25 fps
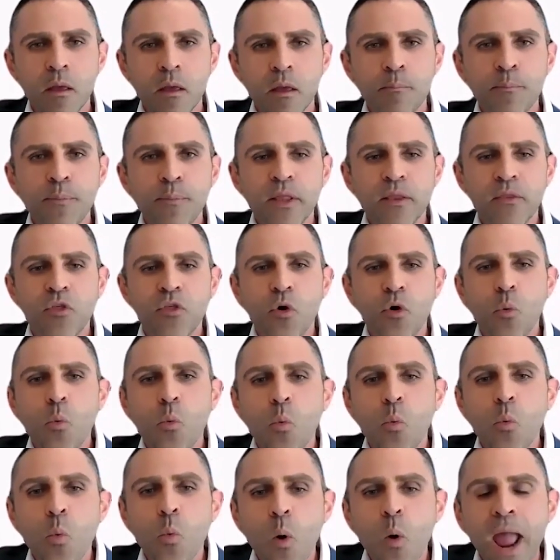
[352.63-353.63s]
But the
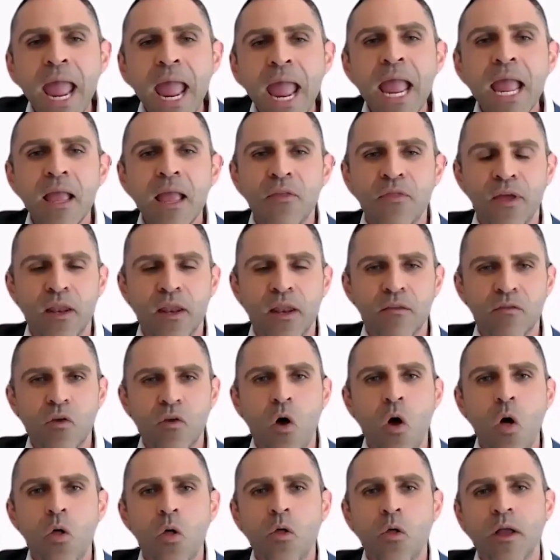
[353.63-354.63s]
way that it's
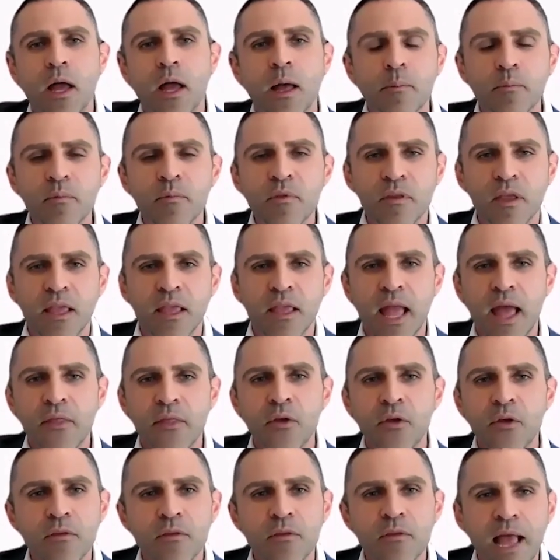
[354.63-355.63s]
all comes
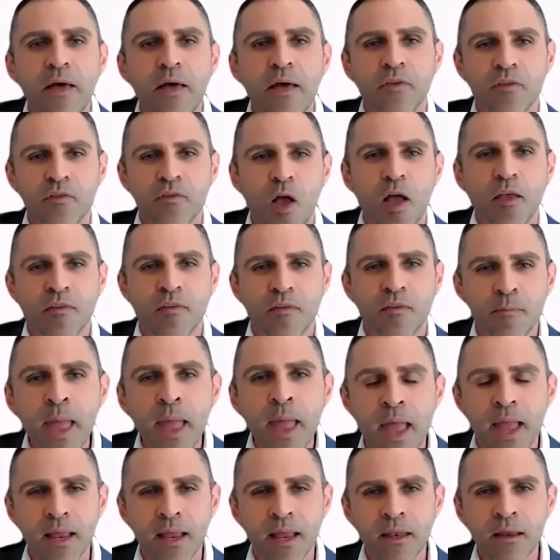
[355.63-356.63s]
together is how the sauce is
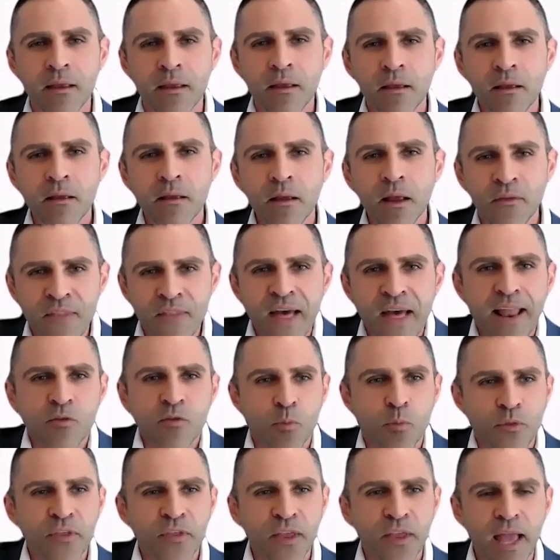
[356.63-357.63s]
made. And that
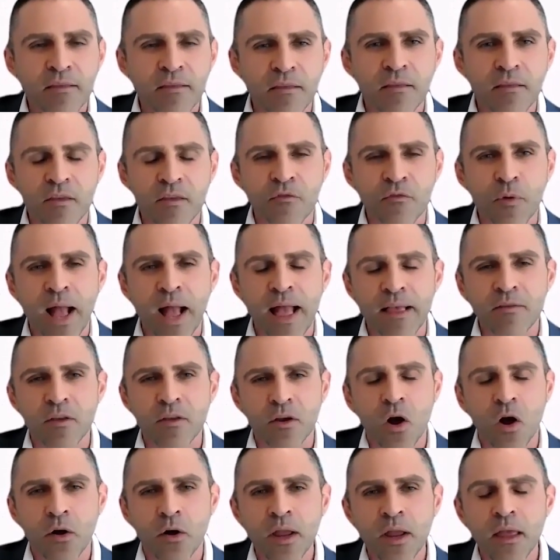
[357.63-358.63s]
is what the essence of
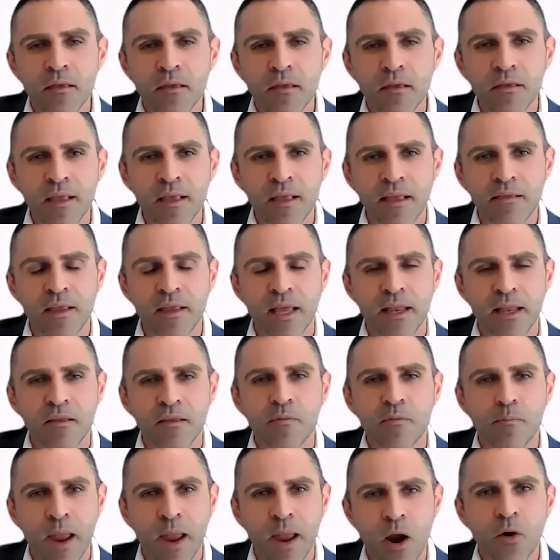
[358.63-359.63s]
Rastegar is, as I said, is
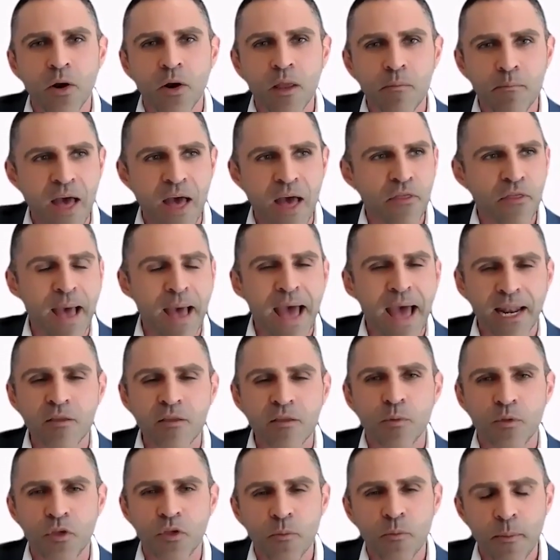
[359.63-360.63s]
marrying
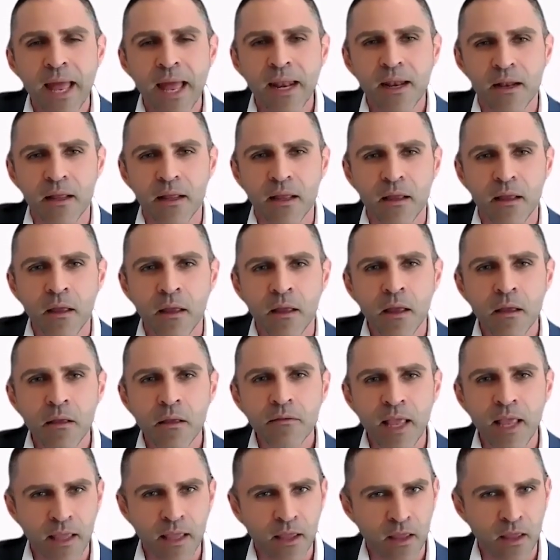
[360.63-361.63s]
mathematics with humanity,
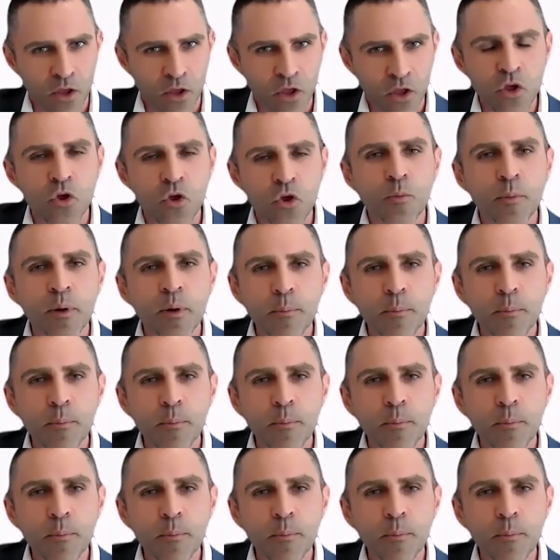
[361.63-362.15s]
taking a human